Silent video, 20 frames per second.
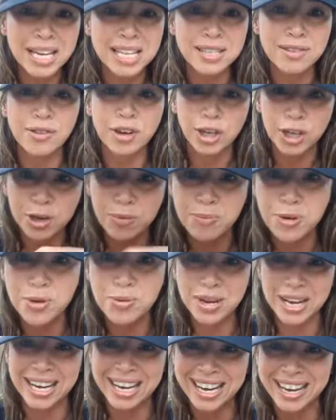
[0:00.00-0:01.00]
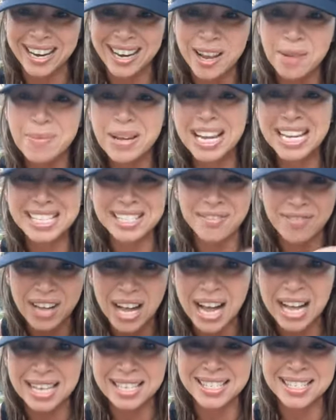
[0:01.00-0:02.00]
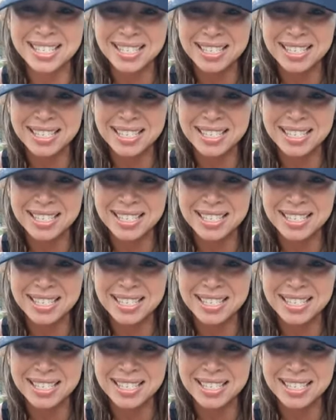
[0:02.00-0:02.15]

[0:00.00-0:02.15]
of our community, because of us,